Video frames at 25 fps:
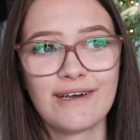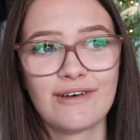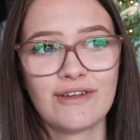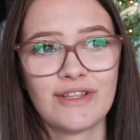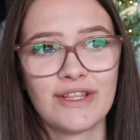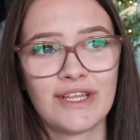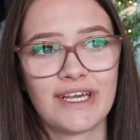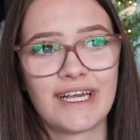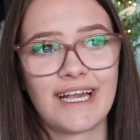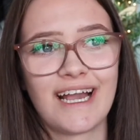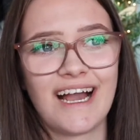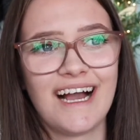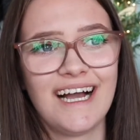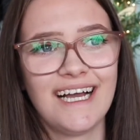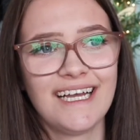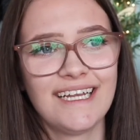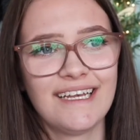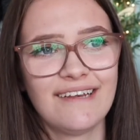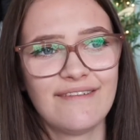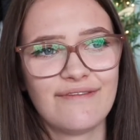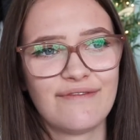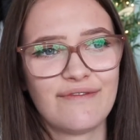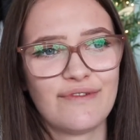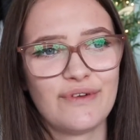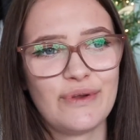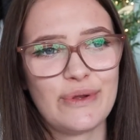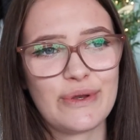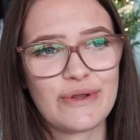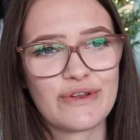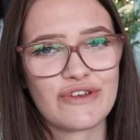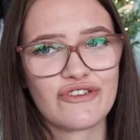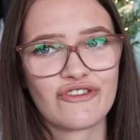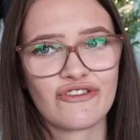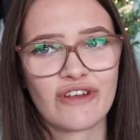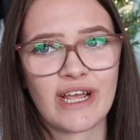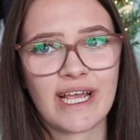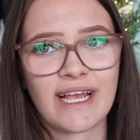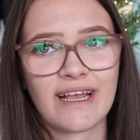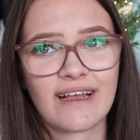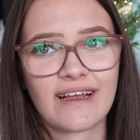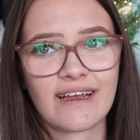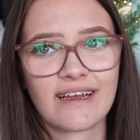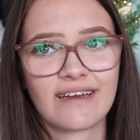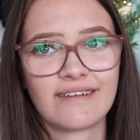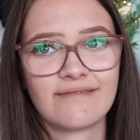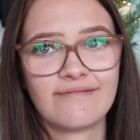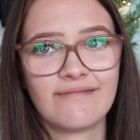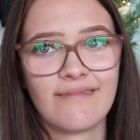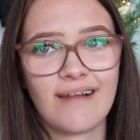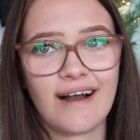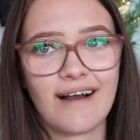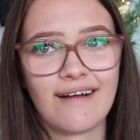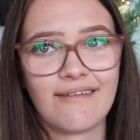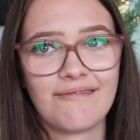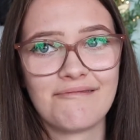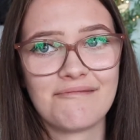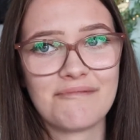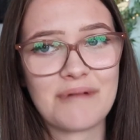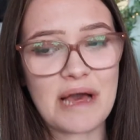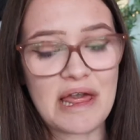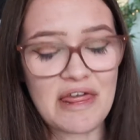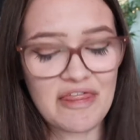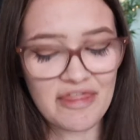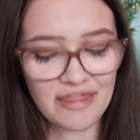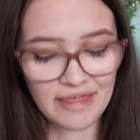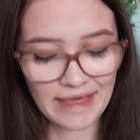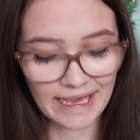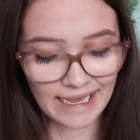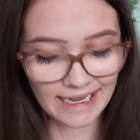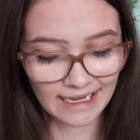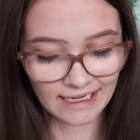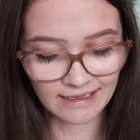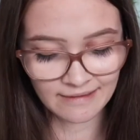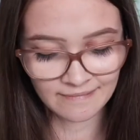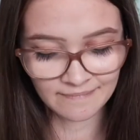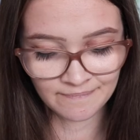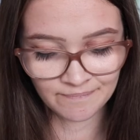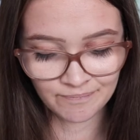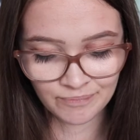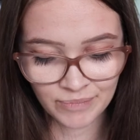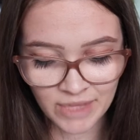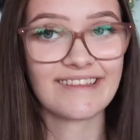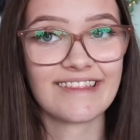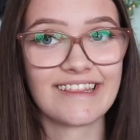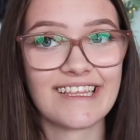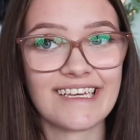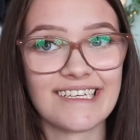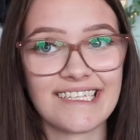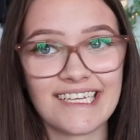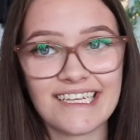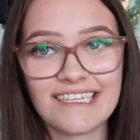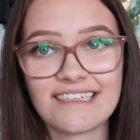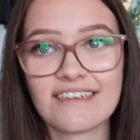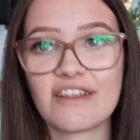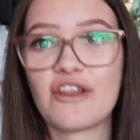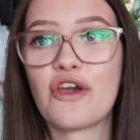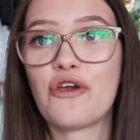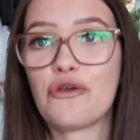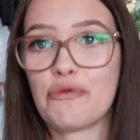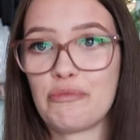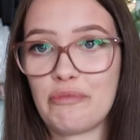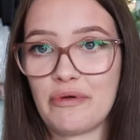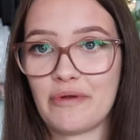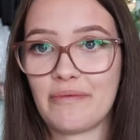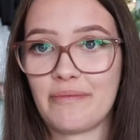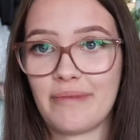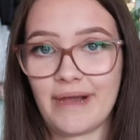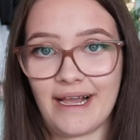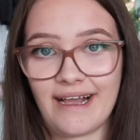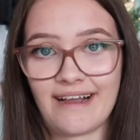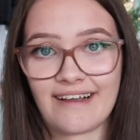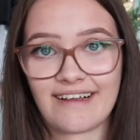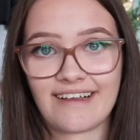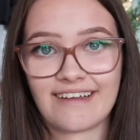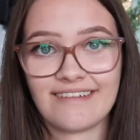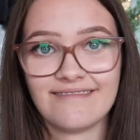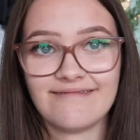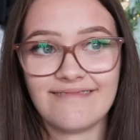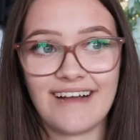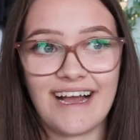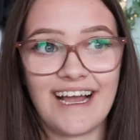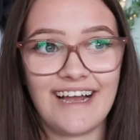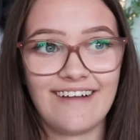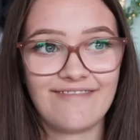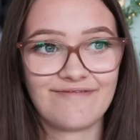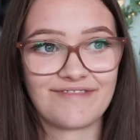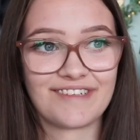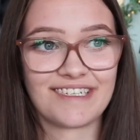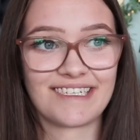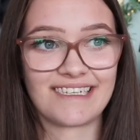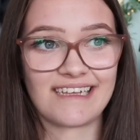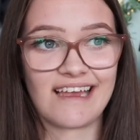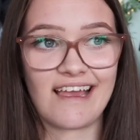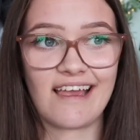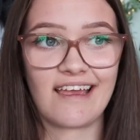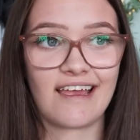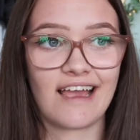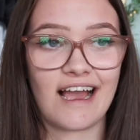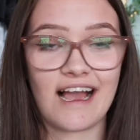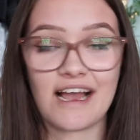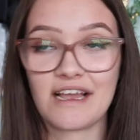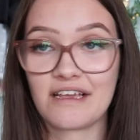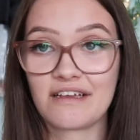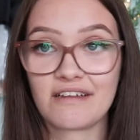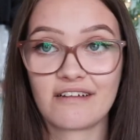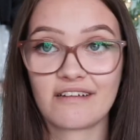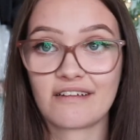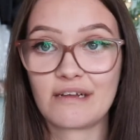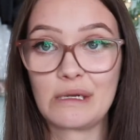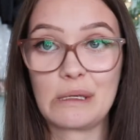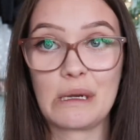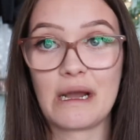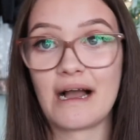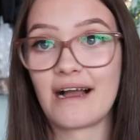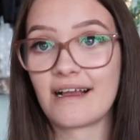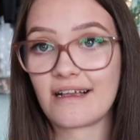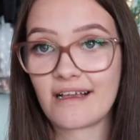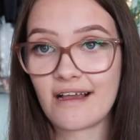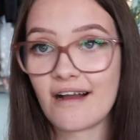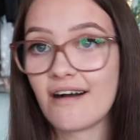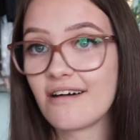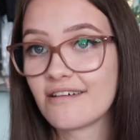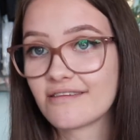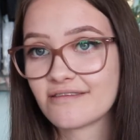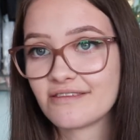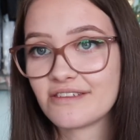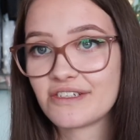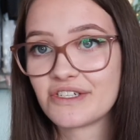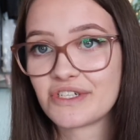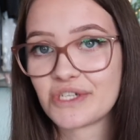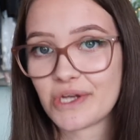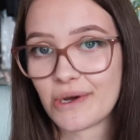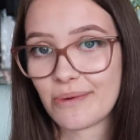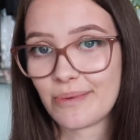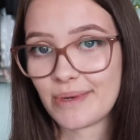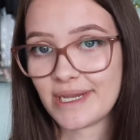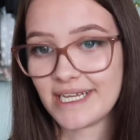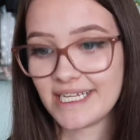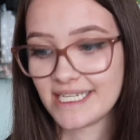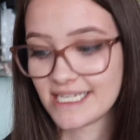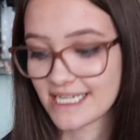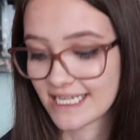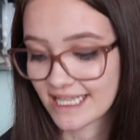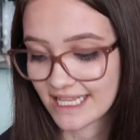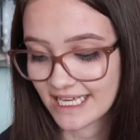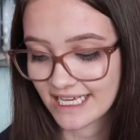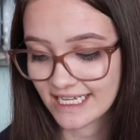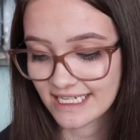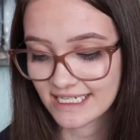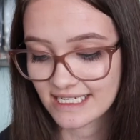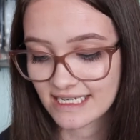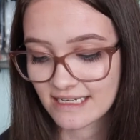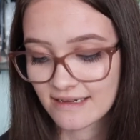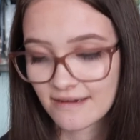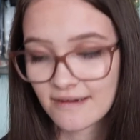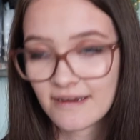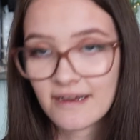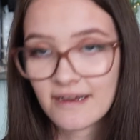on the kind of food and drink thing, this is an open bag, I have to say. I can't stop eating these.